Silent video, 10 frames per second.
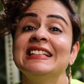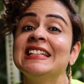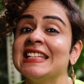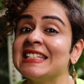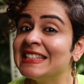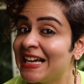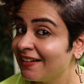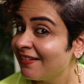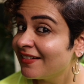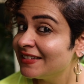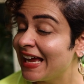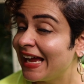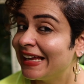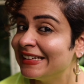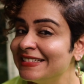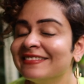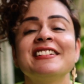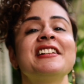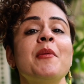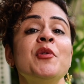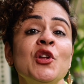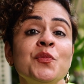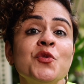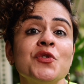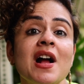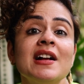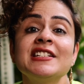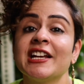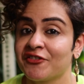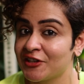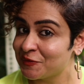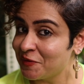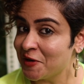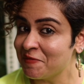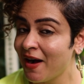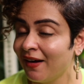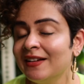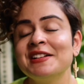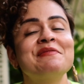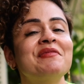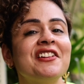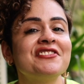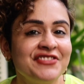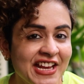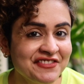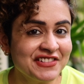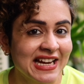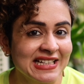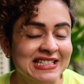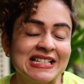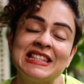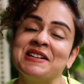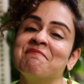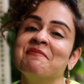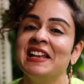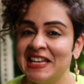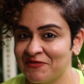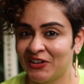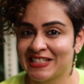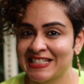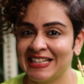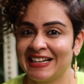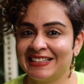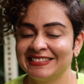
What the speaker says: This is none other than Rhaphidophora Tetrasperma, my favorite, the Mini Monstera.